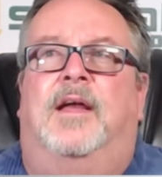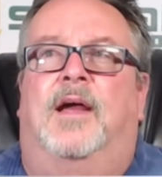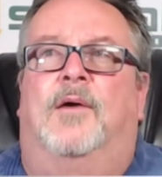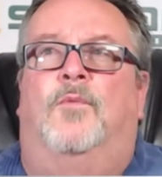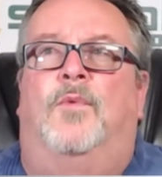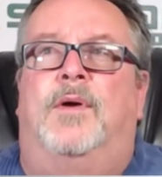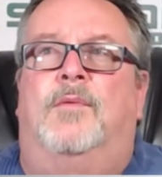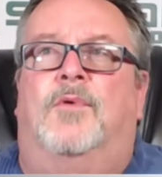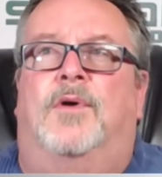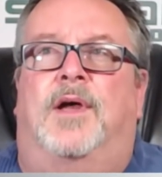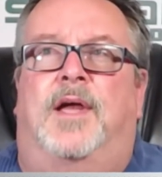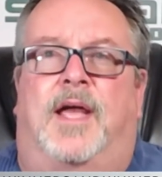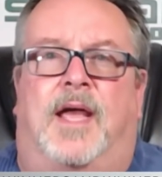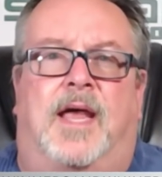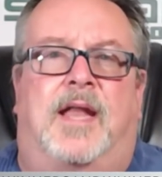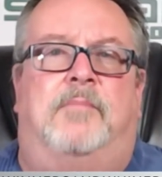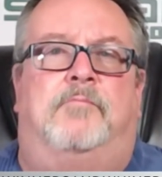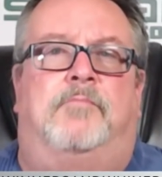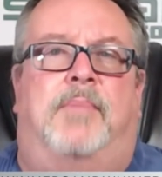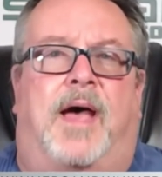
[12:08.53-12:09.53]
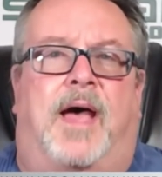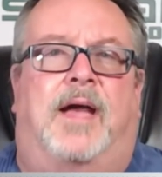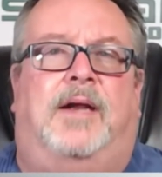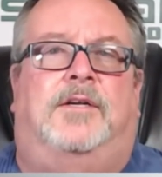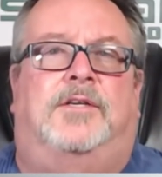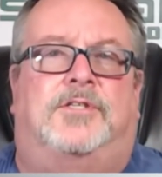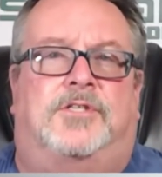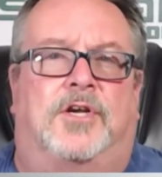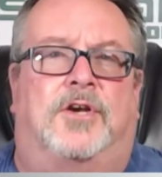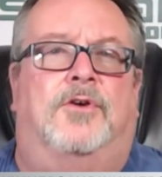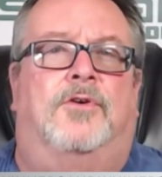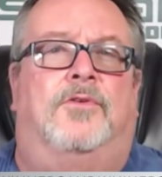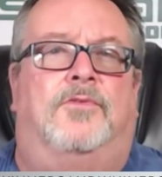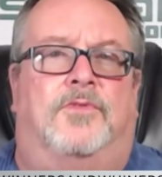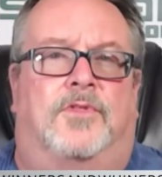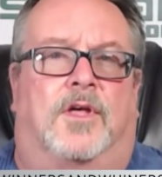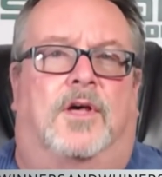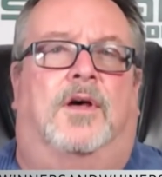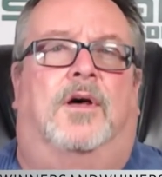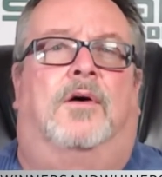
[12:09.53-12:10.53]
And we will head back to
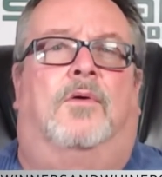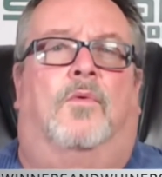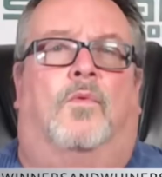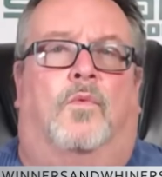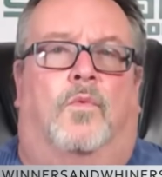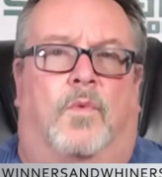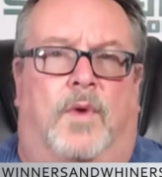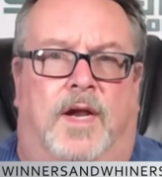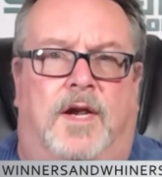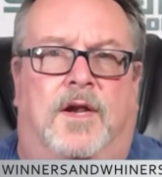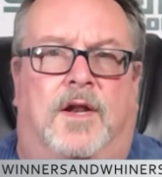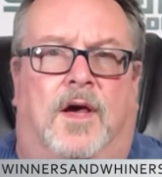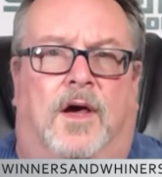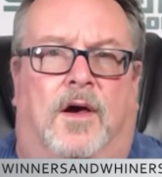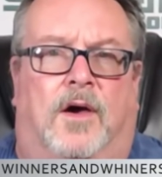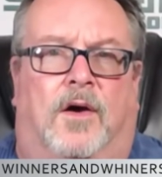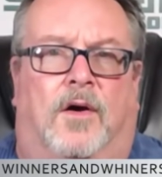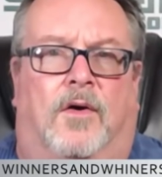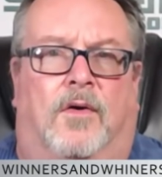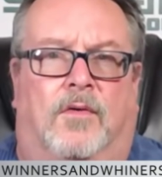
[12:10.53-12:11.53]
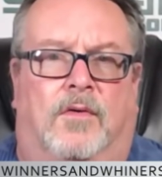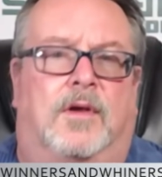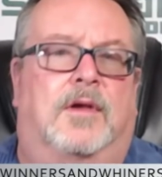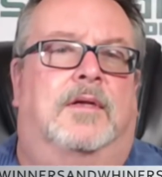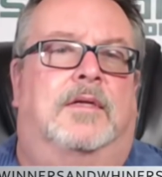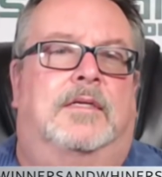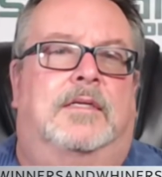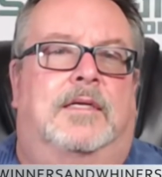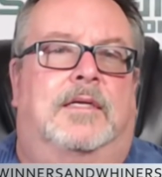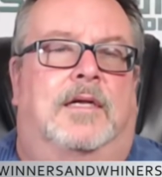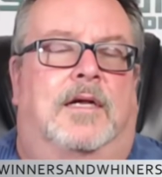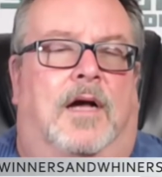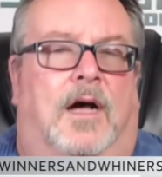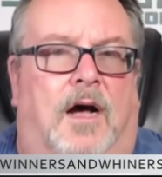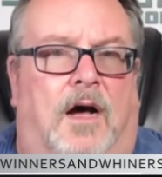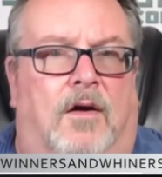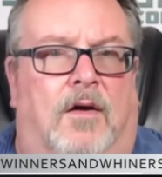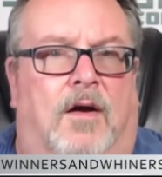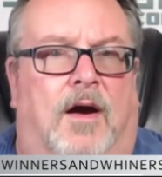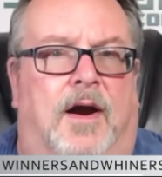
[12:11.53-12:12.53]
the window.
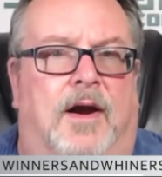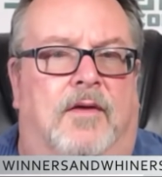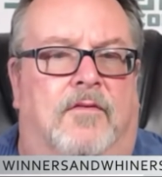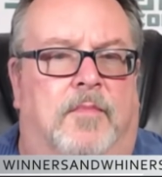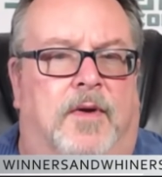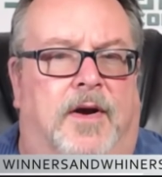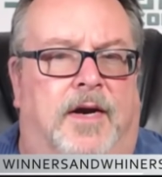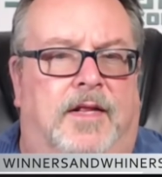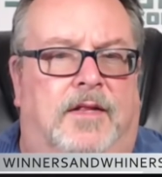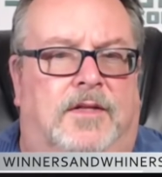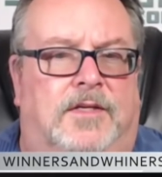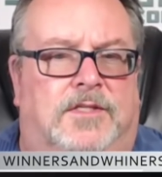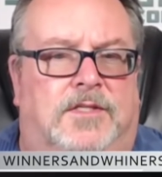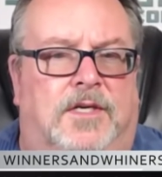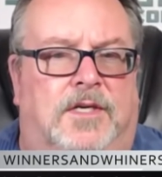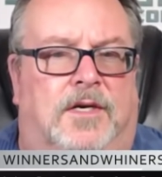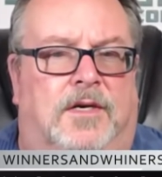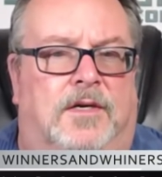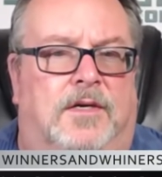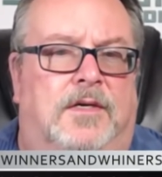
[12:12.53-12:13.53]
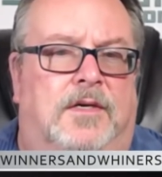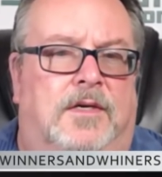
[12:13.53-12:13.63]
All right, everybody. Let's uh,